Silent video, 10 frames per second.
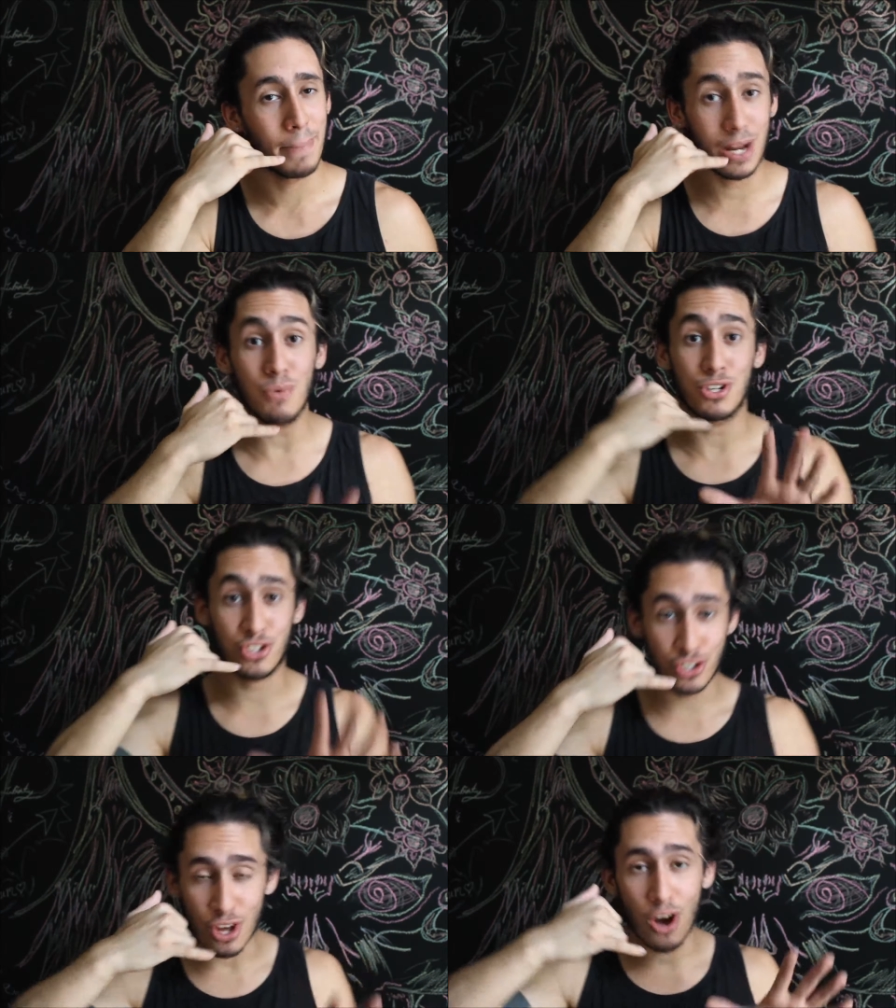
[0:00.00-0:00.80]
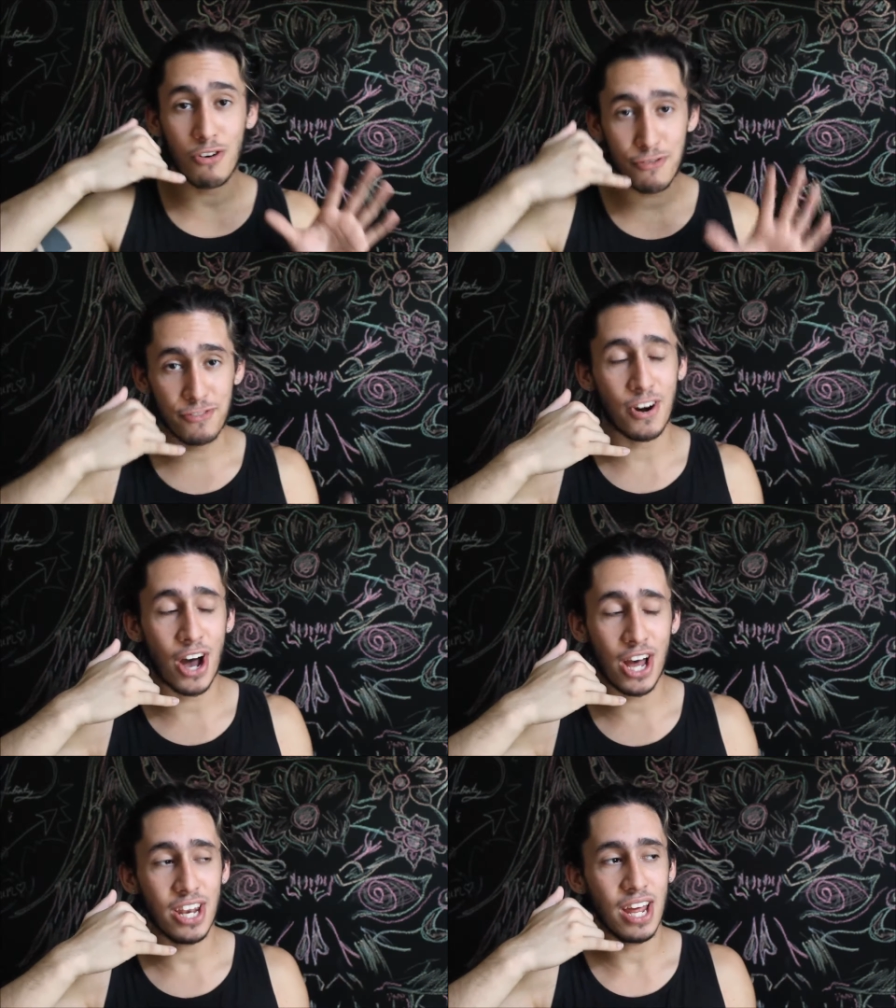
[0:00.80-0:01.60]
But it was so
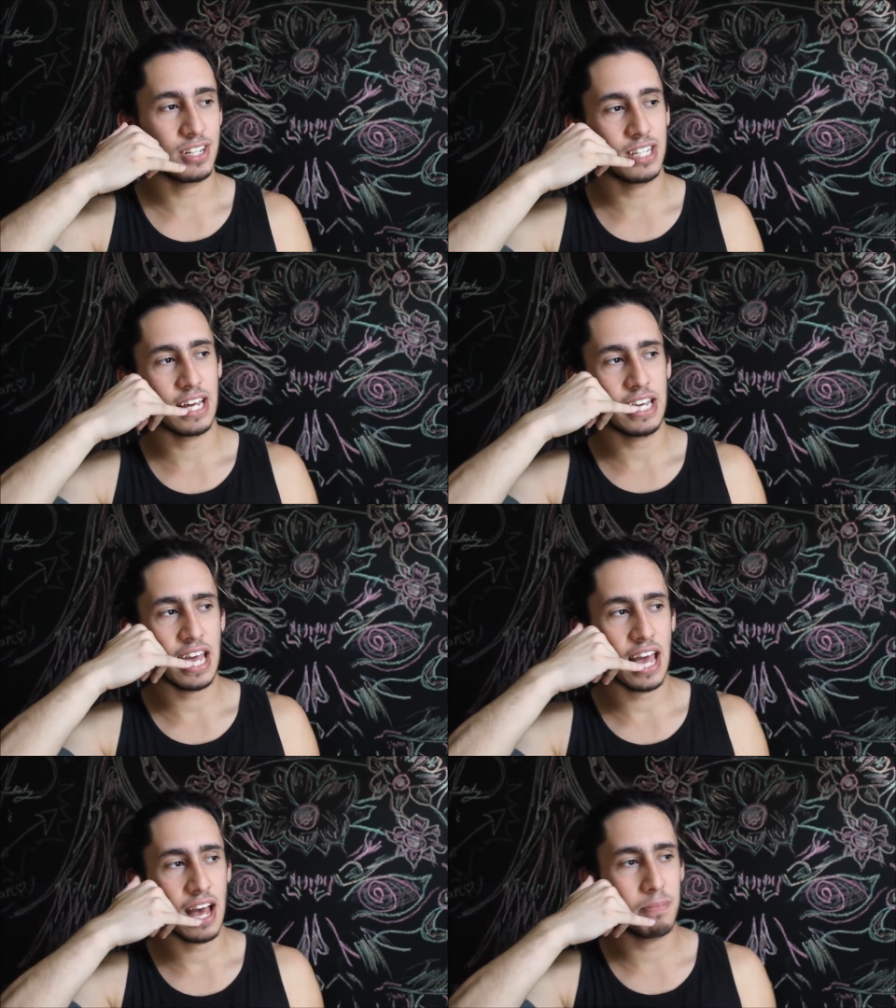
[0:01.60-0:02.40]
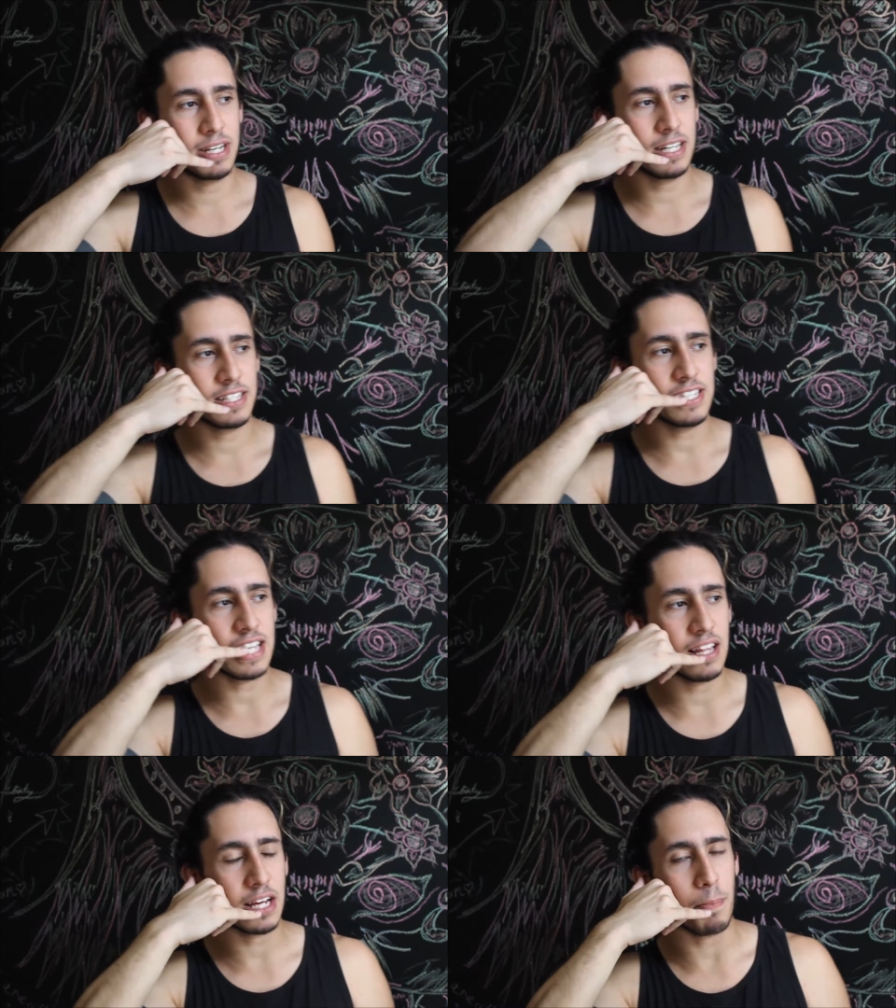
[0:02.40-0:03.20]
fun. He's like, yeah, but it doesn't
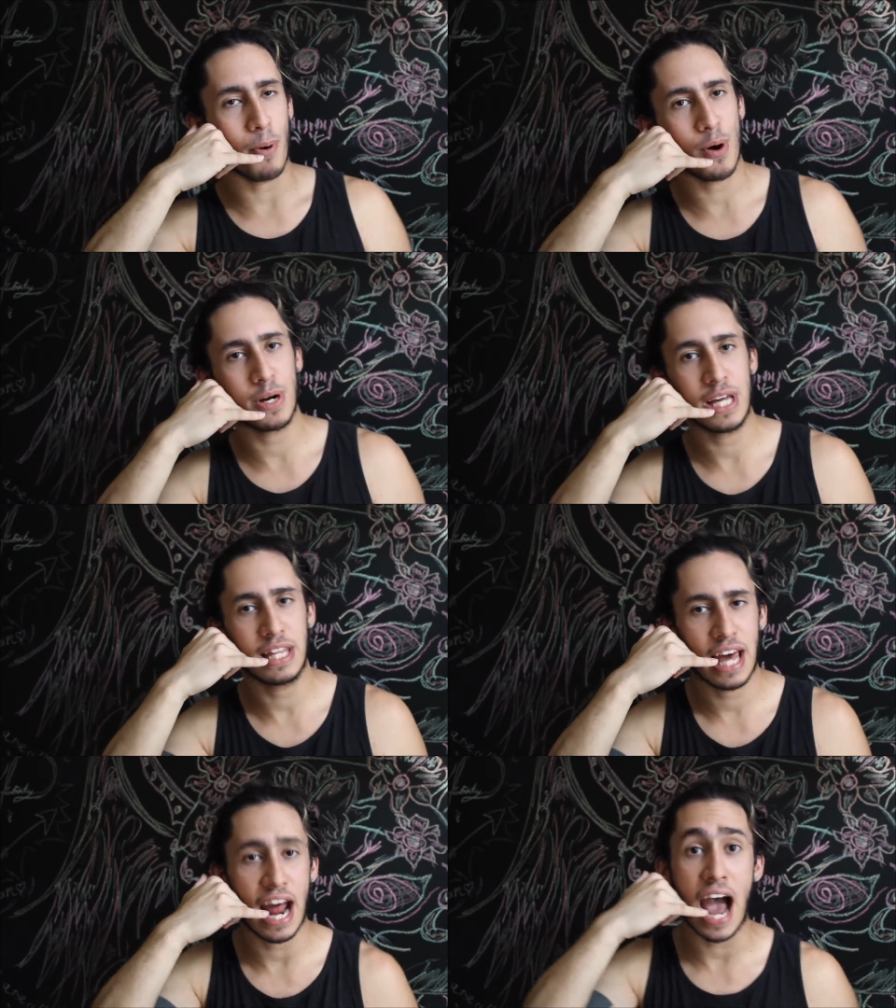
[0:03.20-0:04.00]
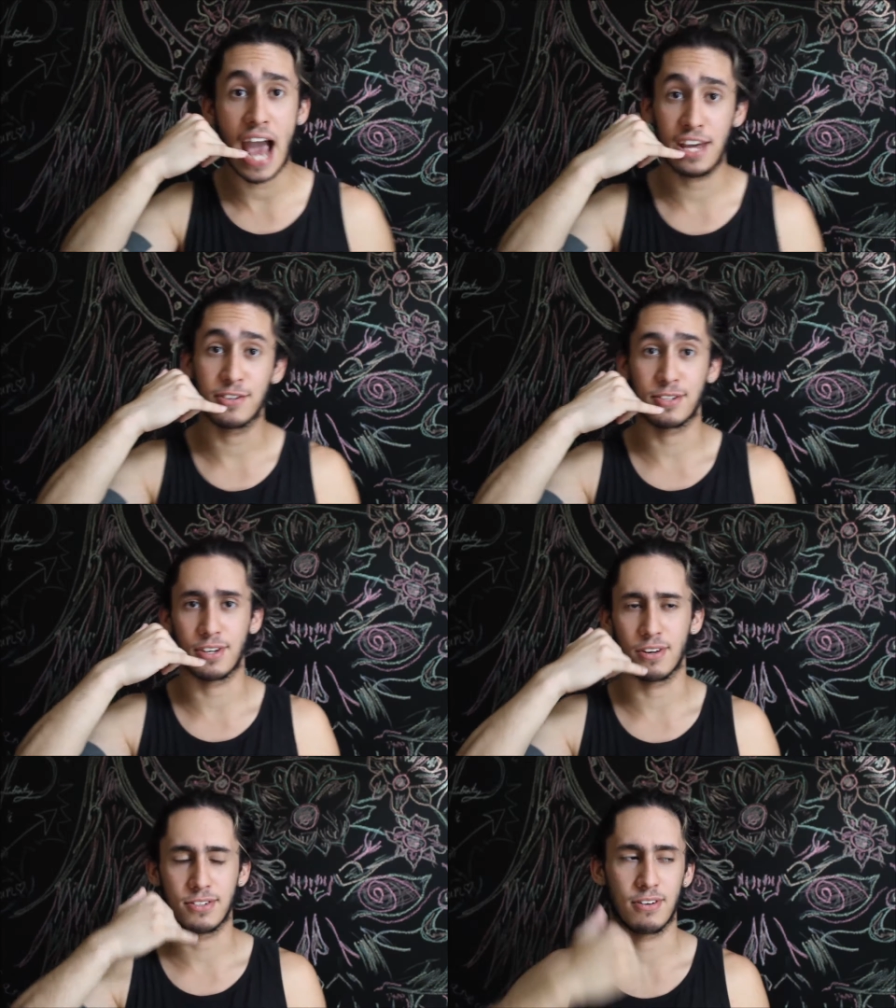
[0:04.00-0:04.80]
sound like a party that I used to
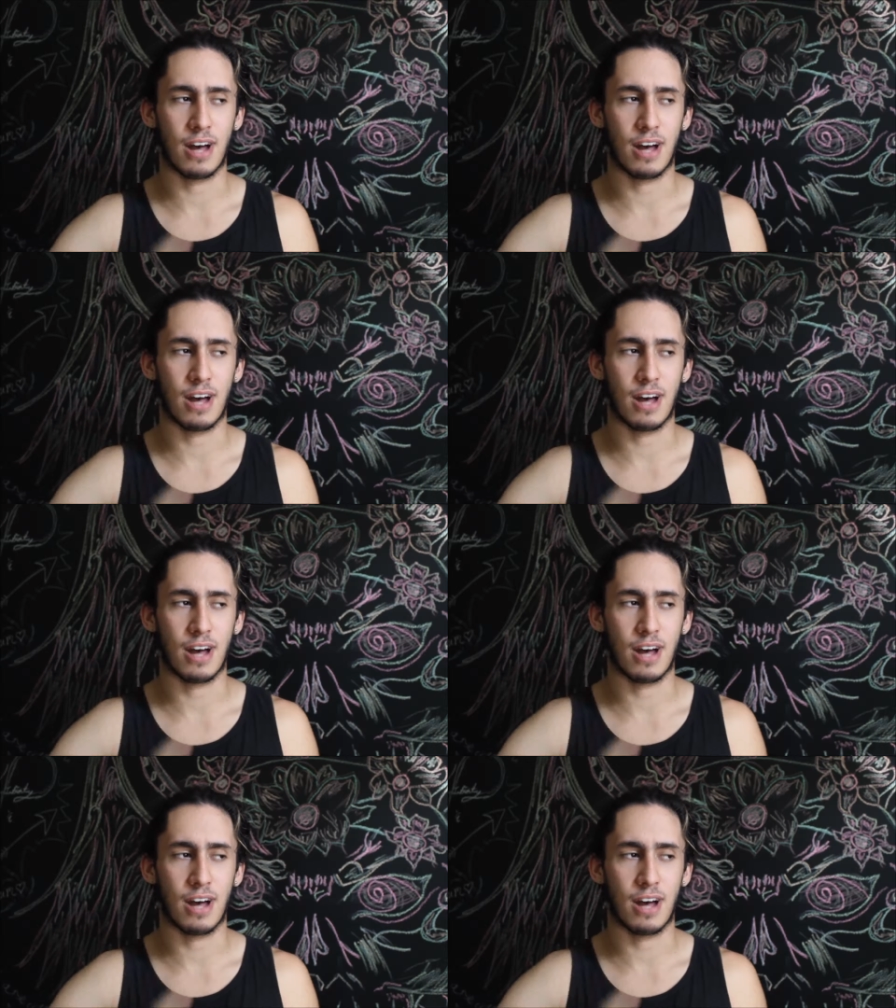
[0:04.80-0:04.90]
go to.